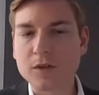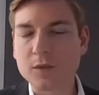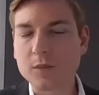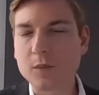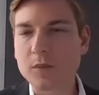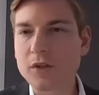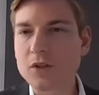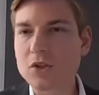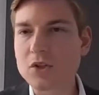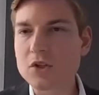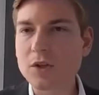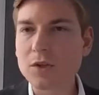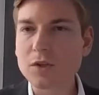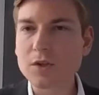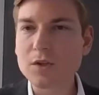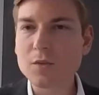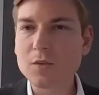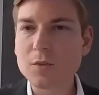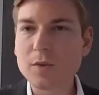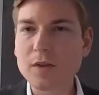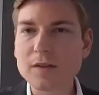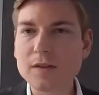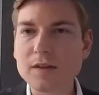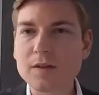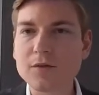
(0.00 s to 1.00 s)
the pitch
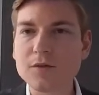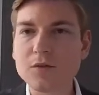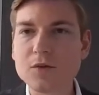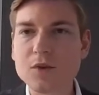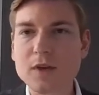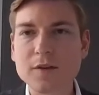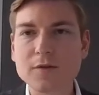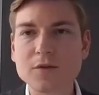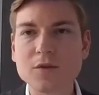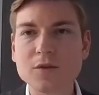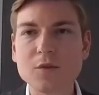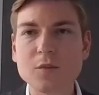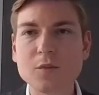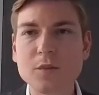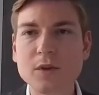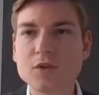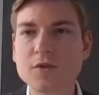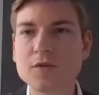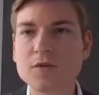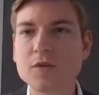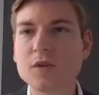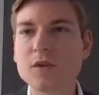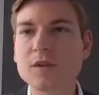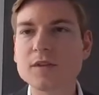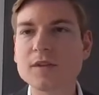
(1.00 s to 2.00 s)
documents if we have to pitch,
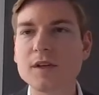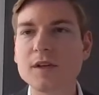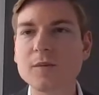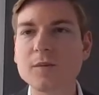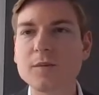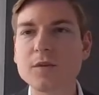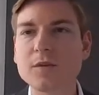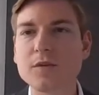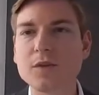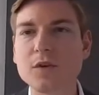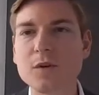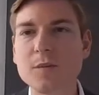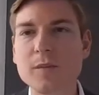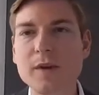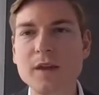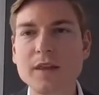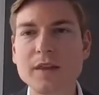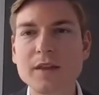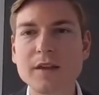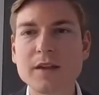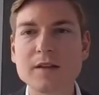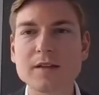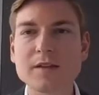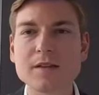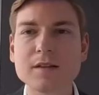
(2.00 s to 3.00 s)
for example, for a
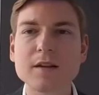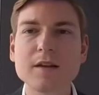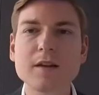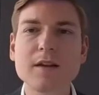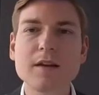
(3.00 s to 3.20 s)
mandate.